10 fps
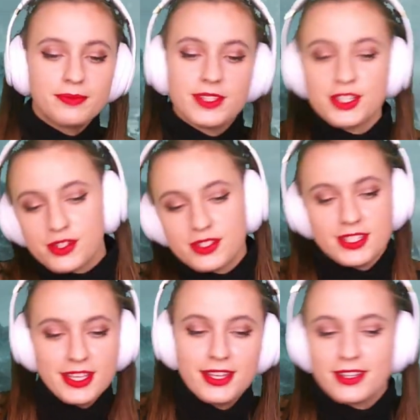So it's
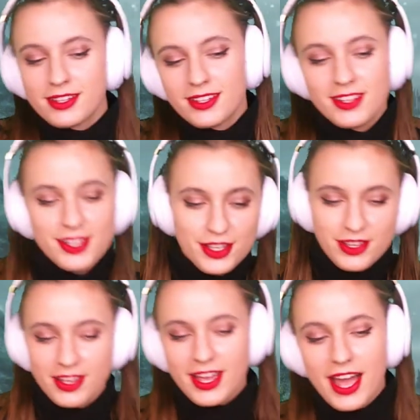like, you
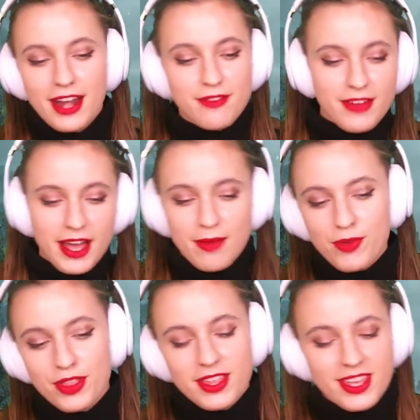can kind of vibe
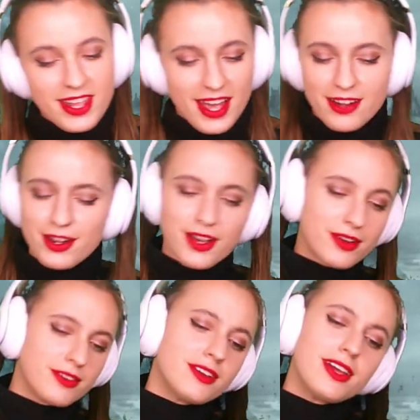with it. I don't know.